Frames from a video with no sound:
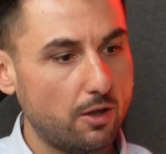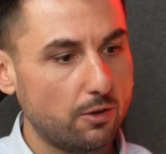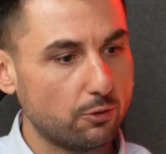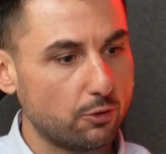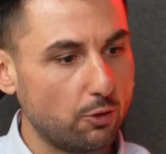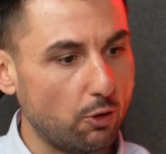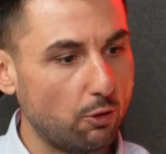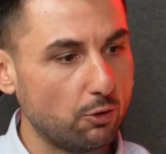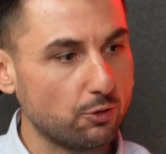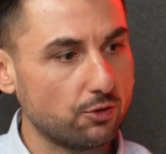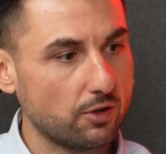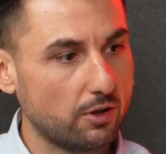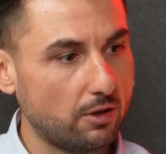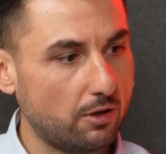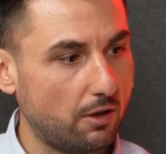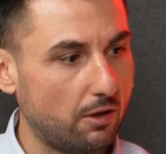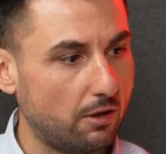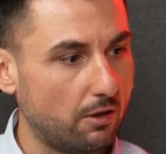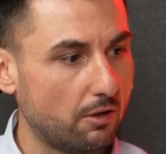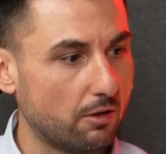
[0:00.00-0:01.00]
Those
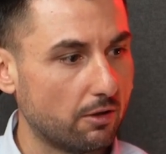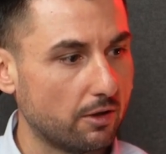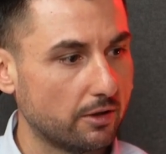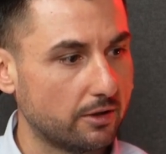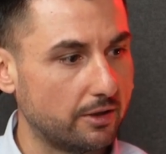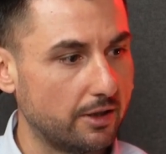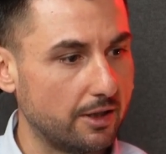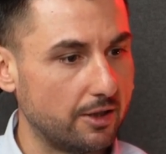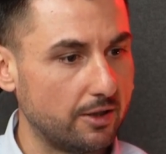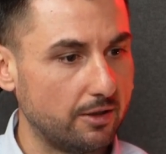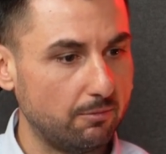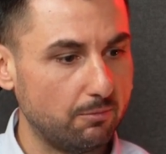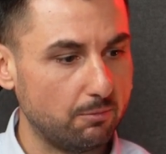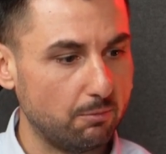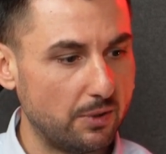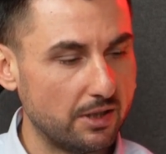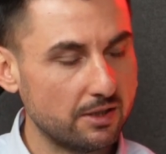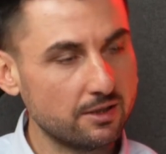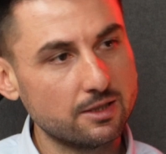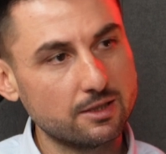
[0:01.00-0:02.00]
are the
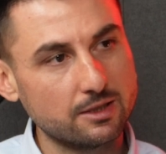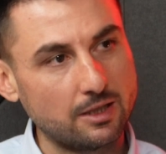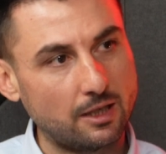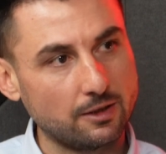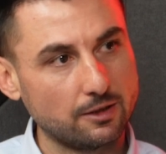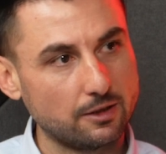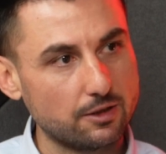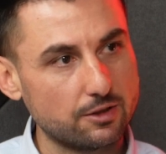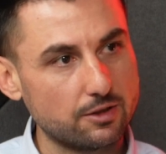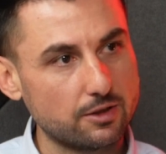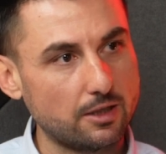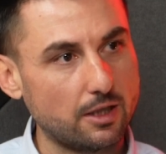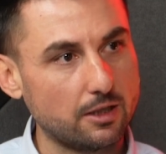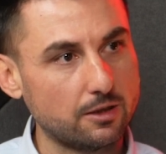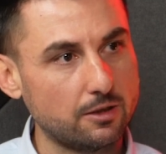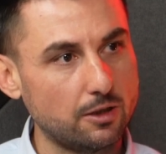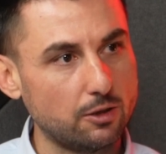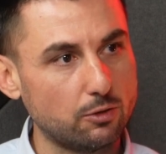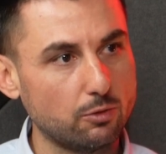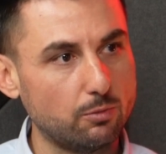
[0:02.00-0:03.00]
business standards that
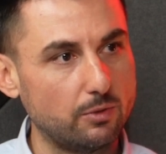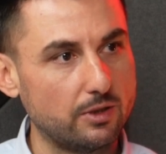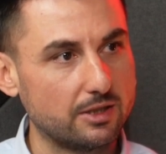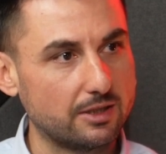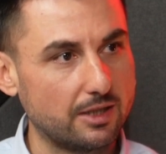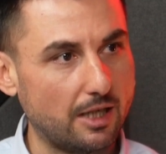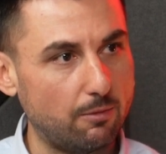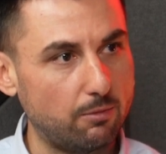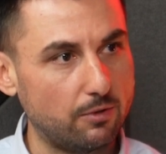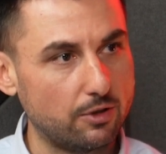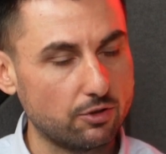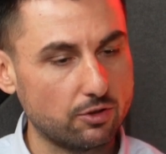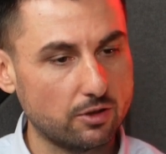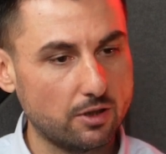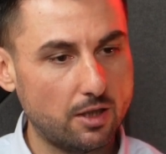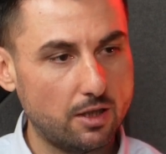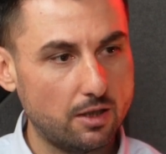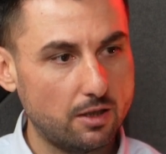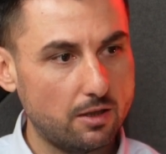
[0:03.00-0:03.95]
need to be established